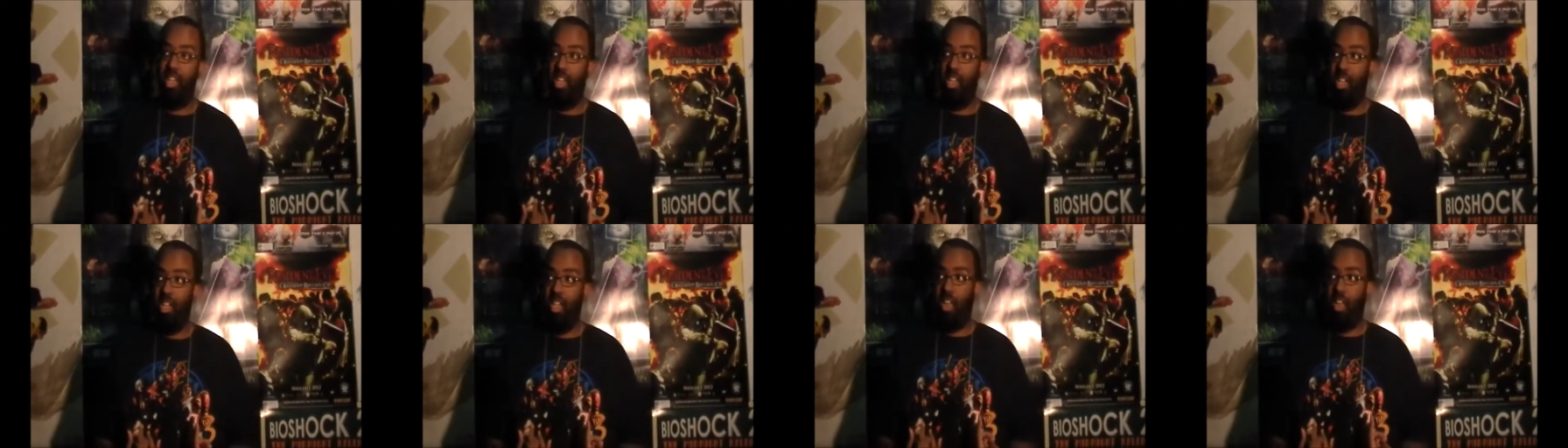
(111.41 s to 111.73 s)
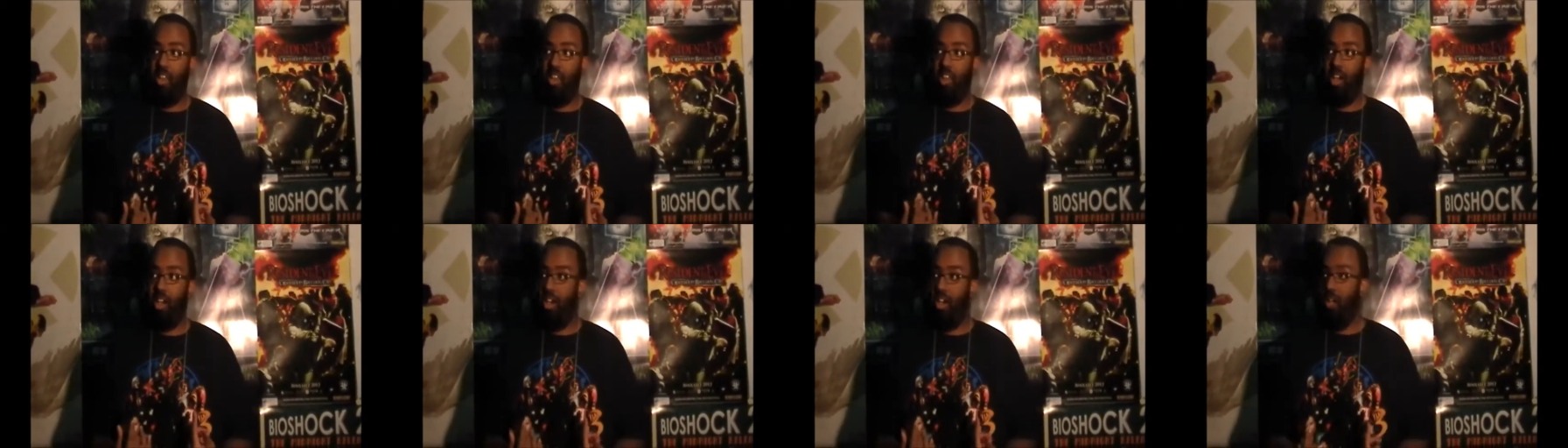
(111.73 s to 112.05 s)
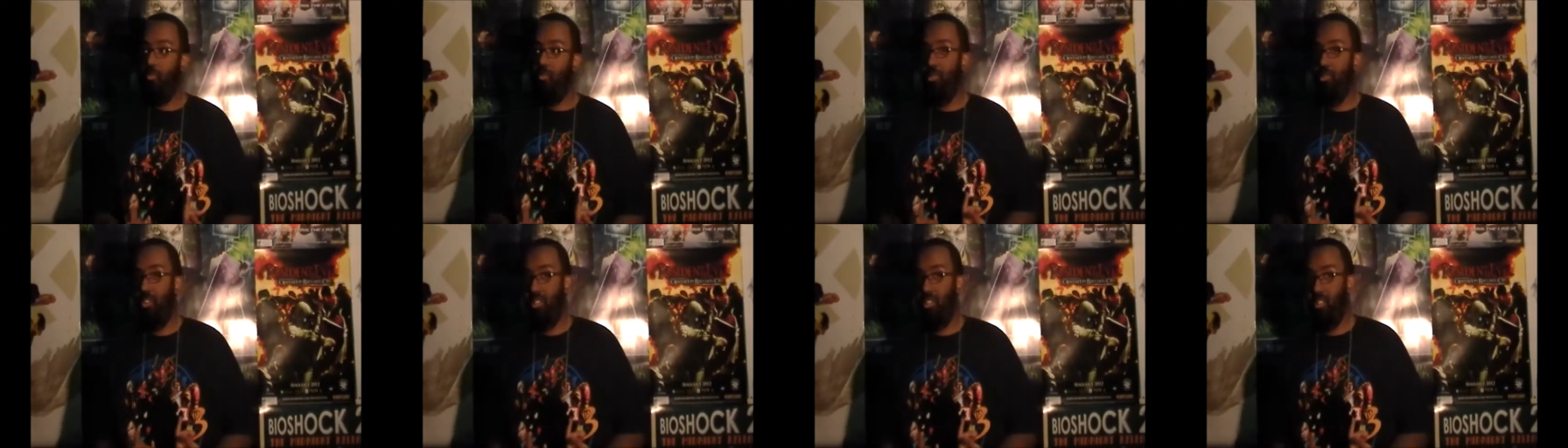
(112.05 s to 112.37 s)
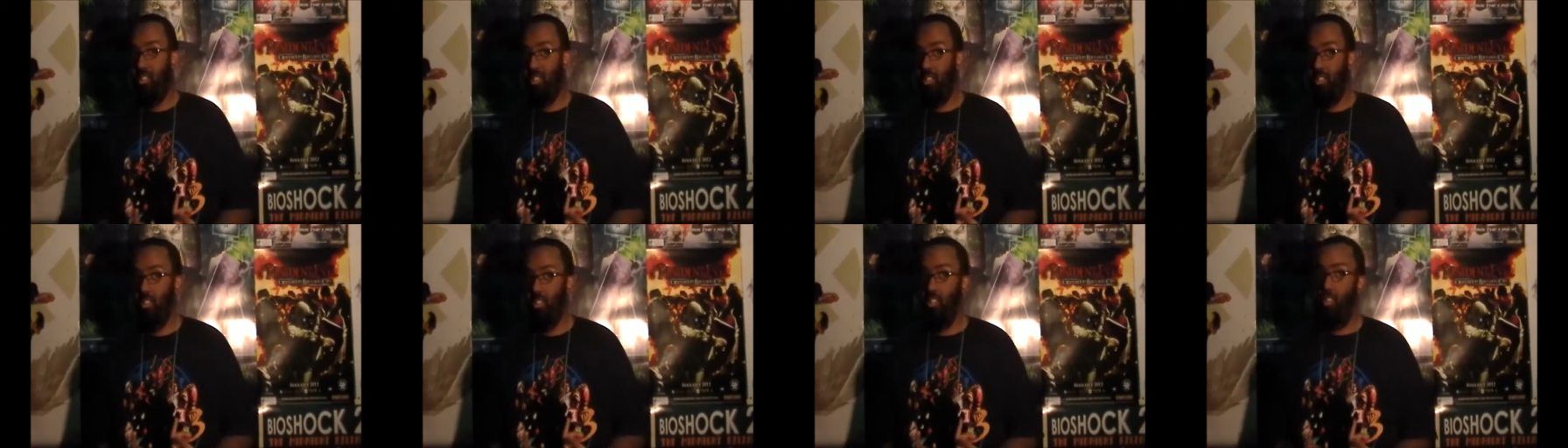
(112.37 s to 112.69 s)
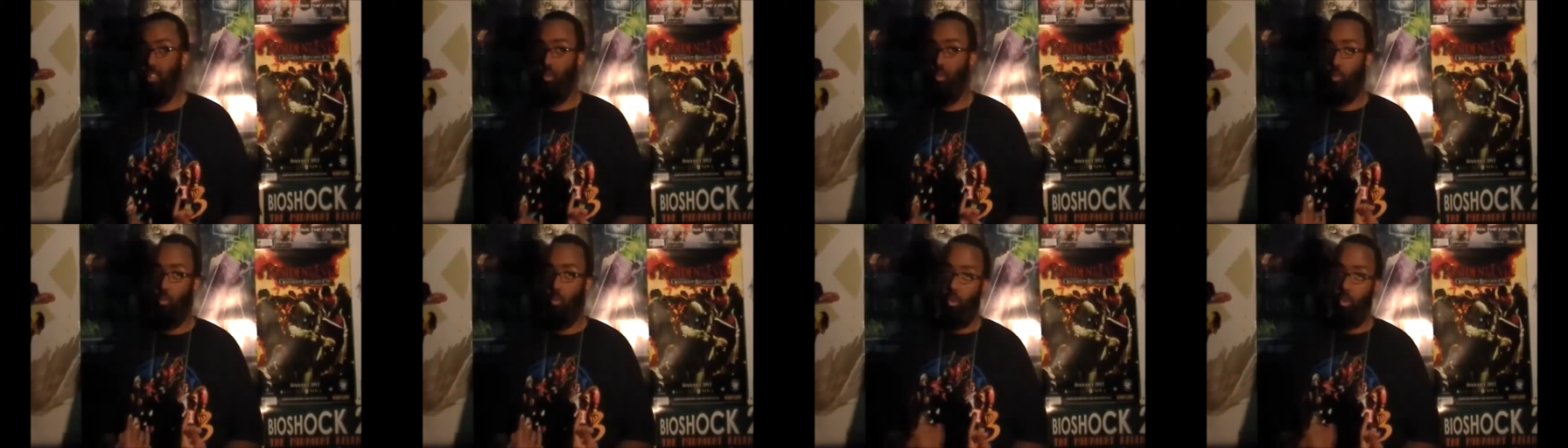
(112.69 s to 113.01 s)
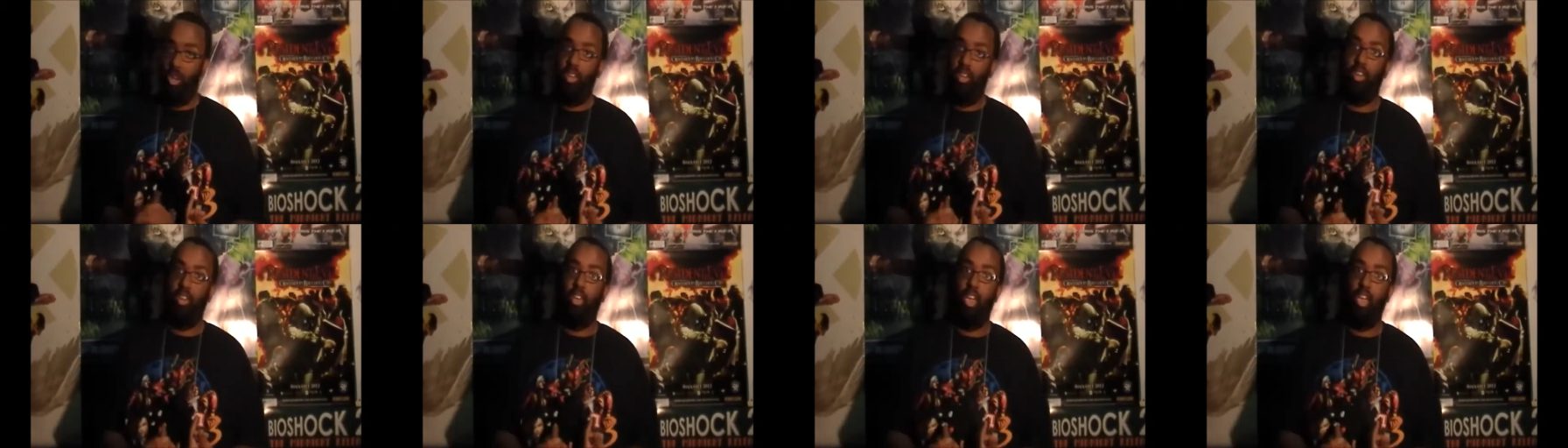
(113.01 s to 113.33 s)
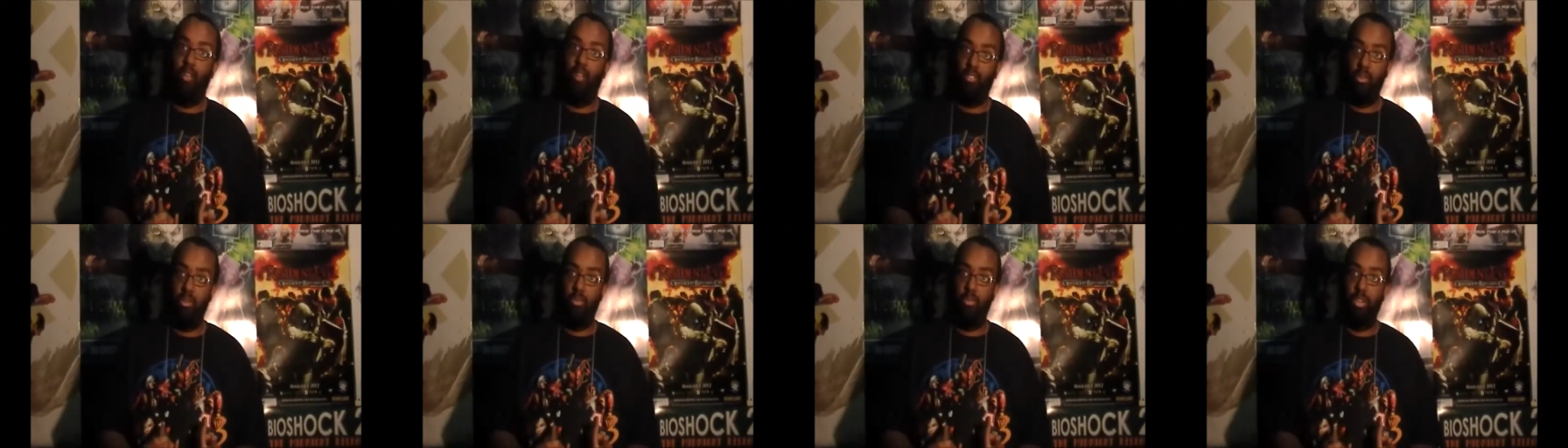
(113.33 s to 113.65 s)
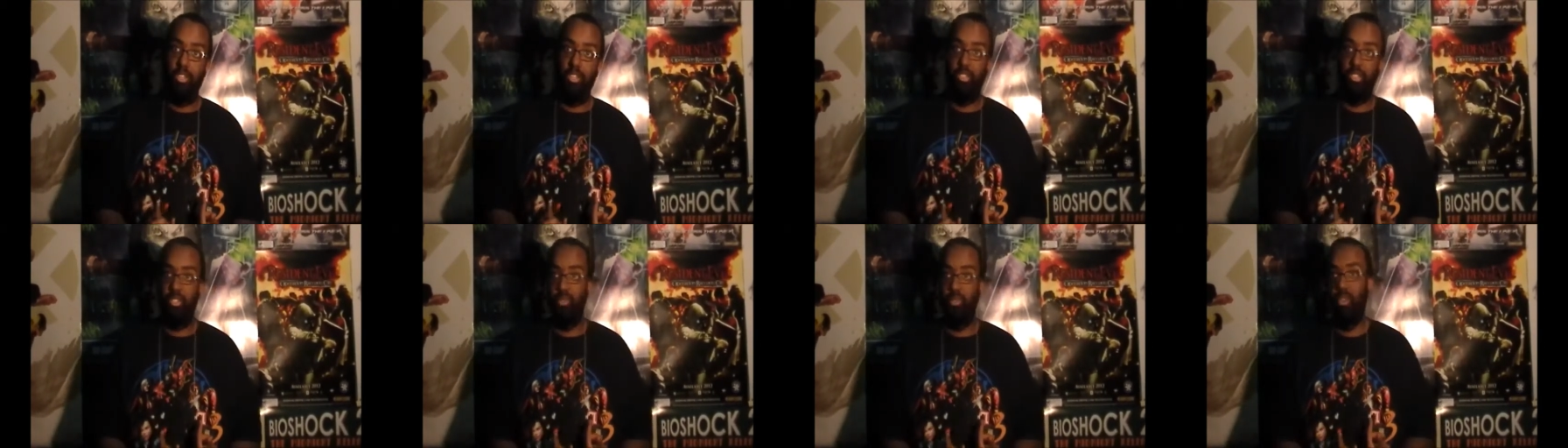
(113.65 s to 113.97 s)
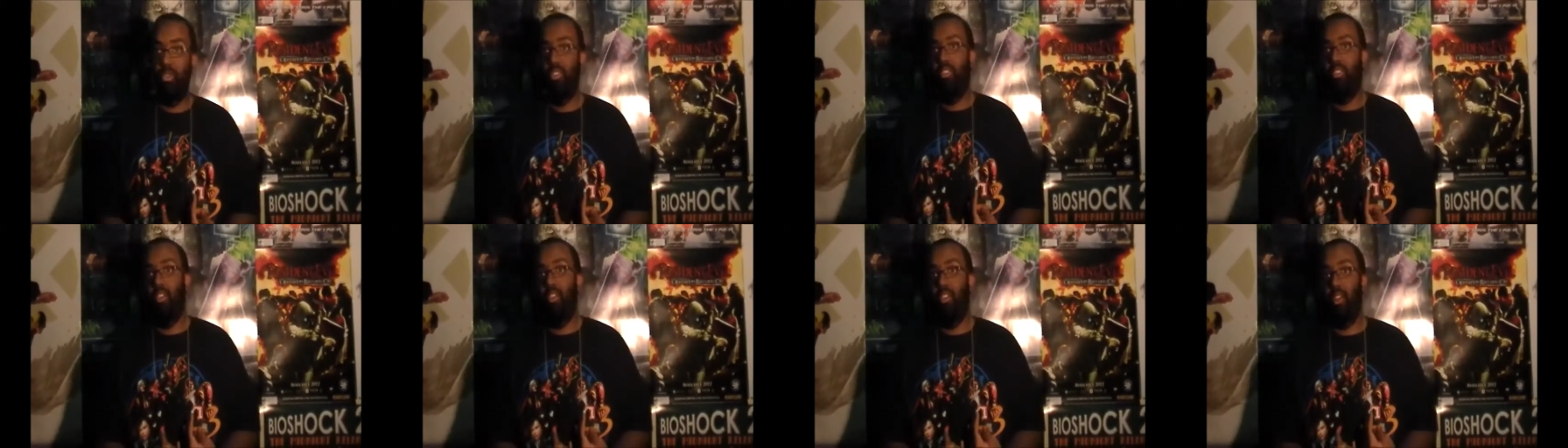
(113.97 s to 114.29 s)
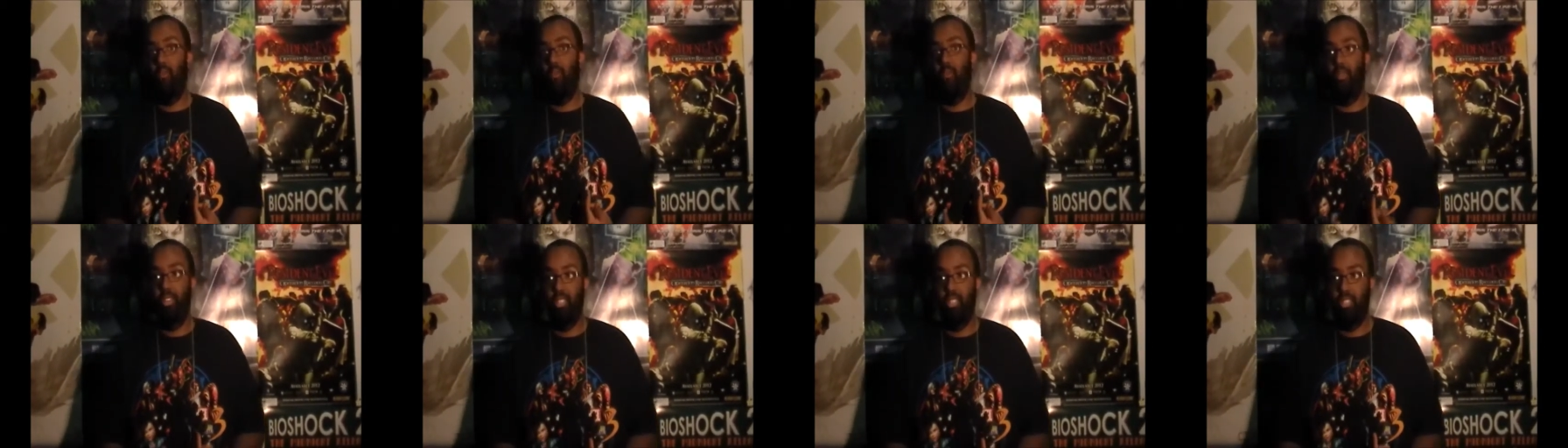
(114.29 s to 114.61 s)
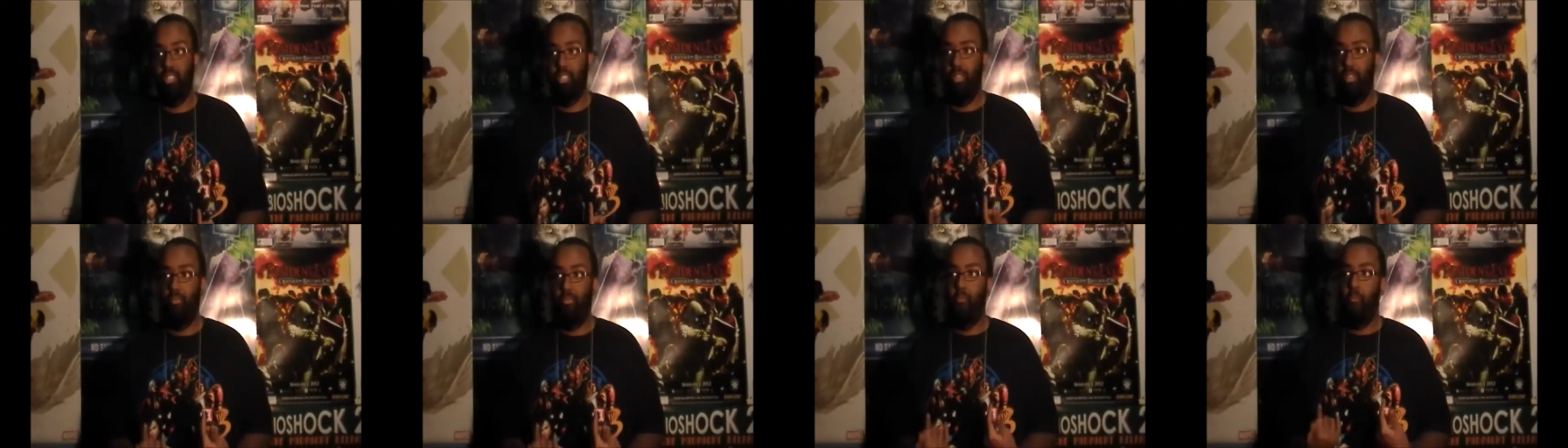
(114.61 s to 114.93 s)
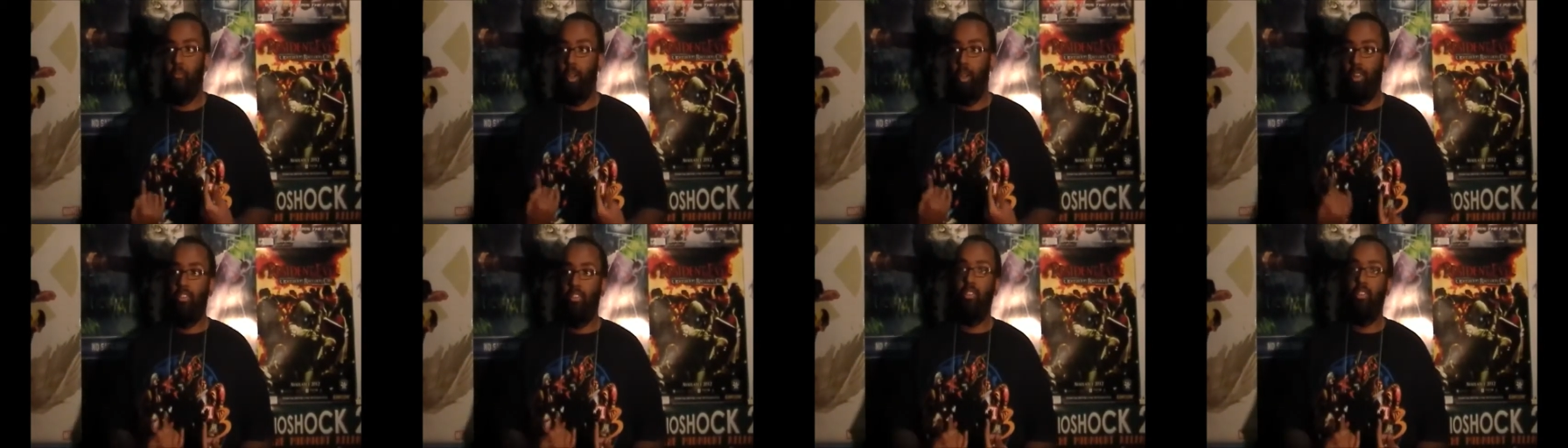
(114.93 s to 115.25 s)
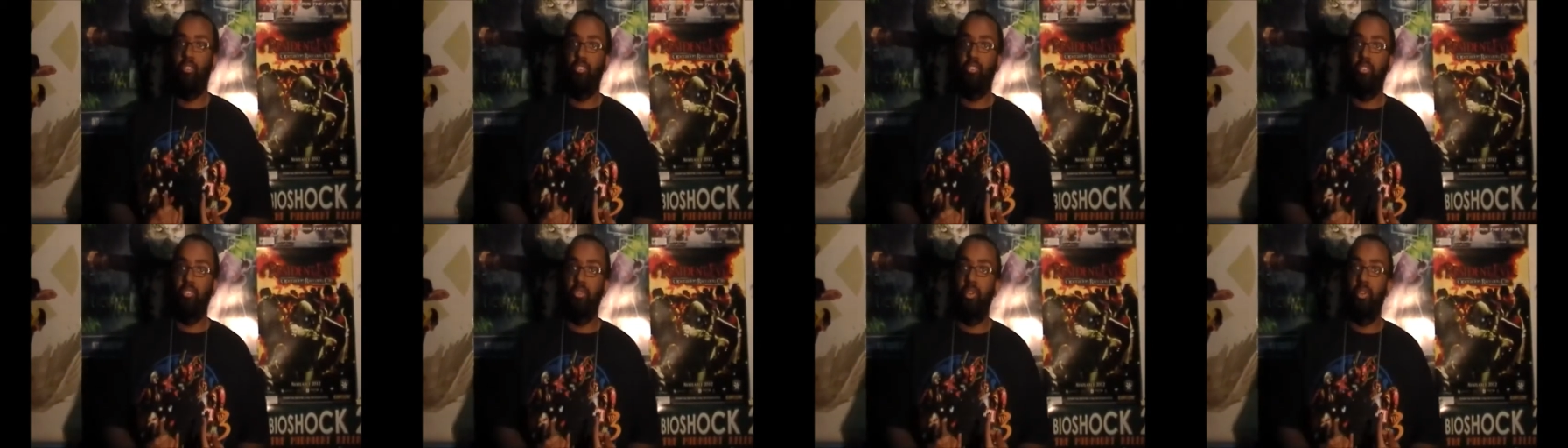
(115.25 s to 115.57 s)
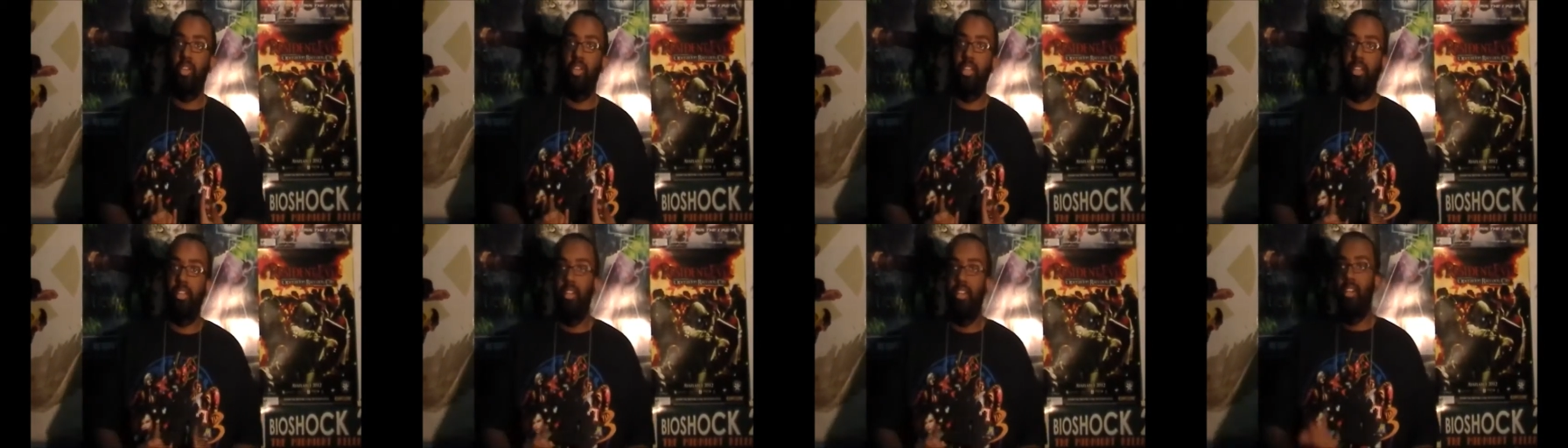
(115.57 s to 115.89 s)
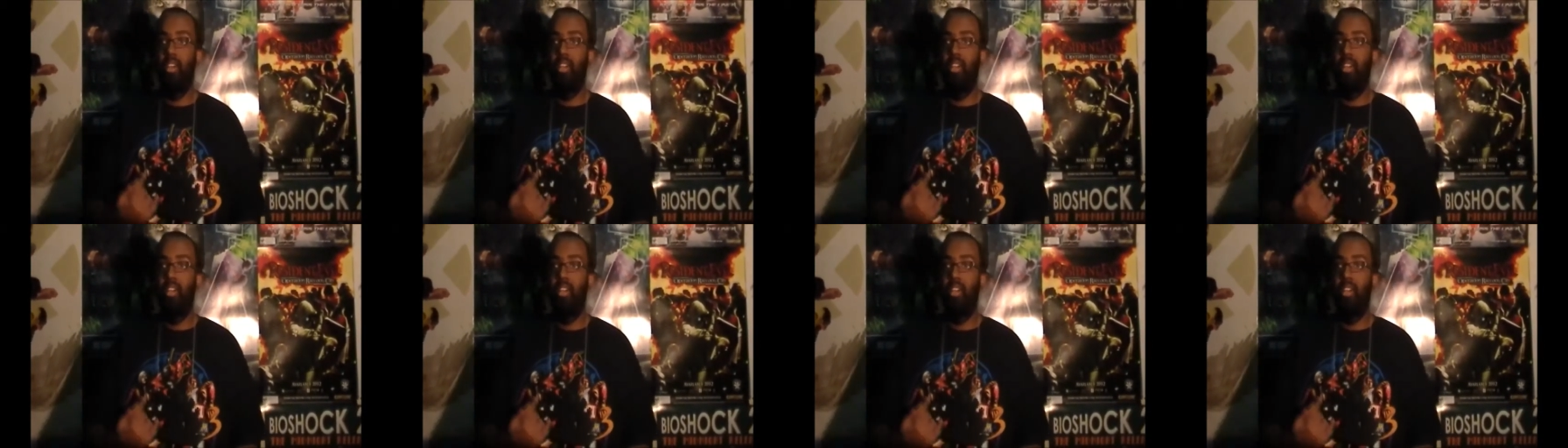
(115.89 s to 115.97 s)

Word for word: and I want to see what everyone is doing there. I want to see what they're doing.